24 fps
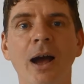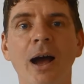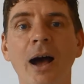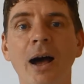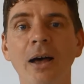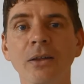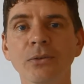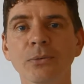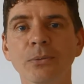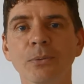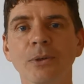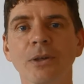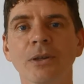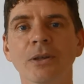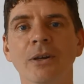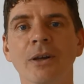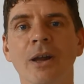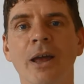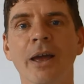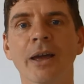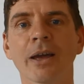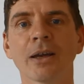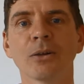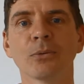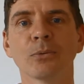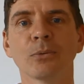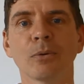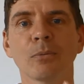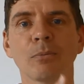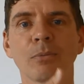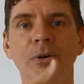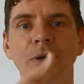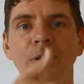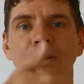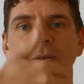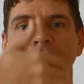As we inhale,
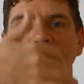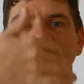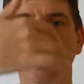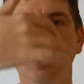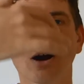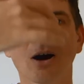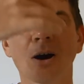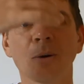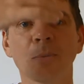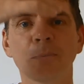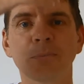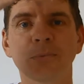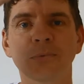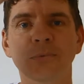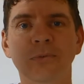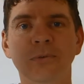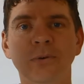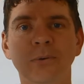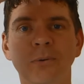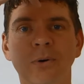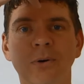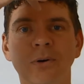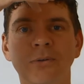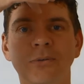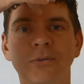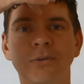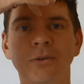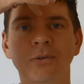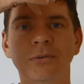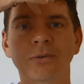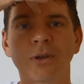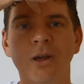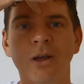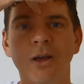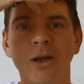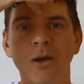we're breathing up towards
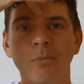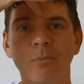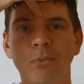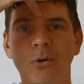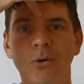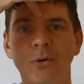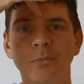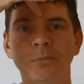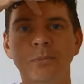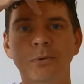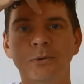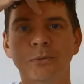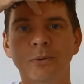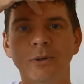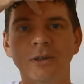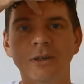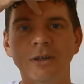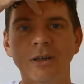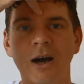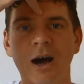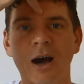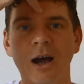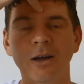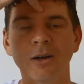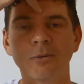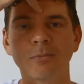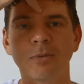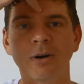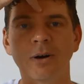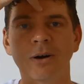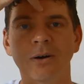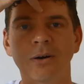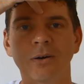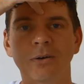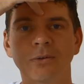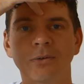this point between the
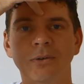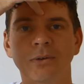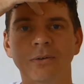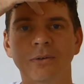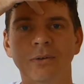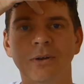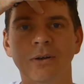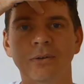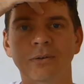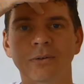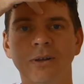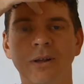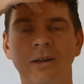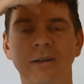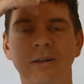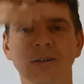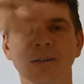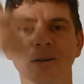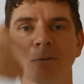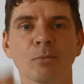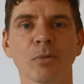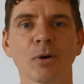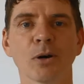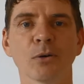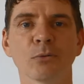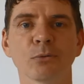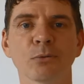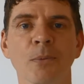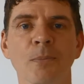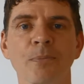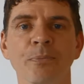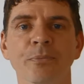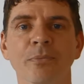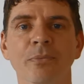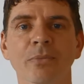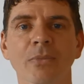eyebrows, or slightly above